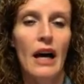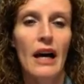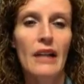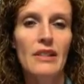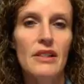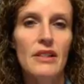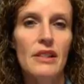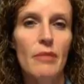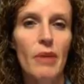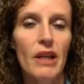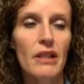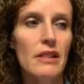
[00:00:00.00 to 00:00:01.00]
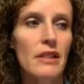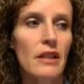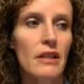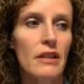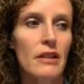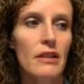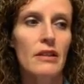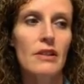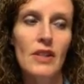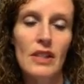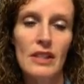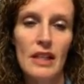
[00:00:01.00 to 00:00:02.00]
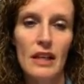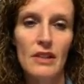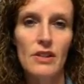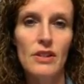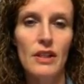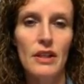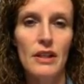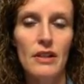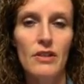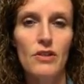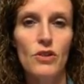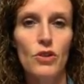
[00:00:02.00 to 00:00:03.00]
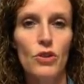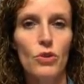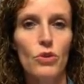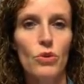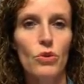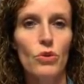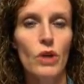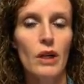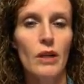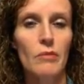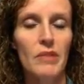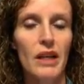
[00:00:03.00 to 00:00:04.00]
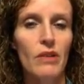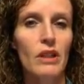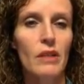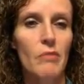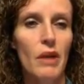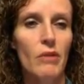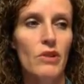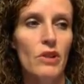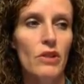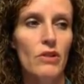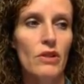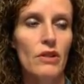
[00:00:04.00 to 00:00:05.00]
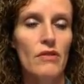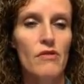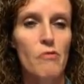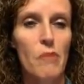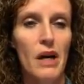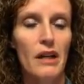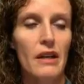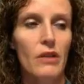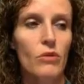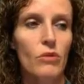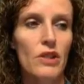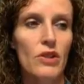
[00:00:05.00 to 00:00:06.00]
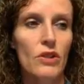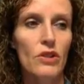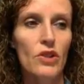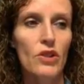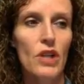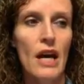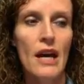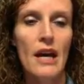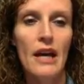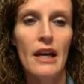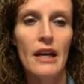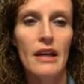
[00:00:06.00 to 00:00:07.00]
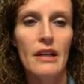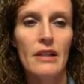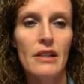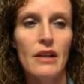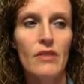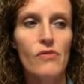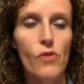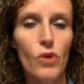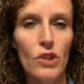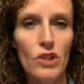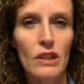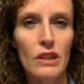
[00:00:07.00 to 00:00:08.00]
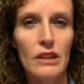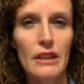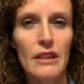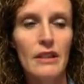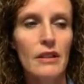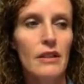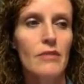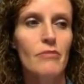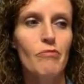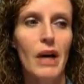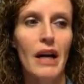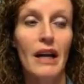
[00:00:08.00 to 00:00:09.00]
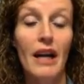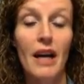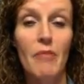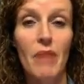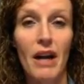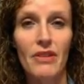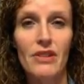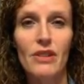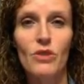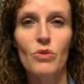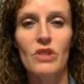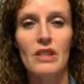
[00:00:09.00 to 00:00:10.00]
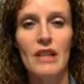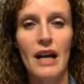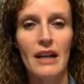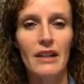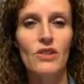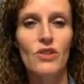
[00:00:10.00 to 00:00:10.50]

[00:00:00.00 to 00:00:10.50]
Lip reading: I did a dependent t-test to calculate my results of my research, and unfortunately my hypothesis was not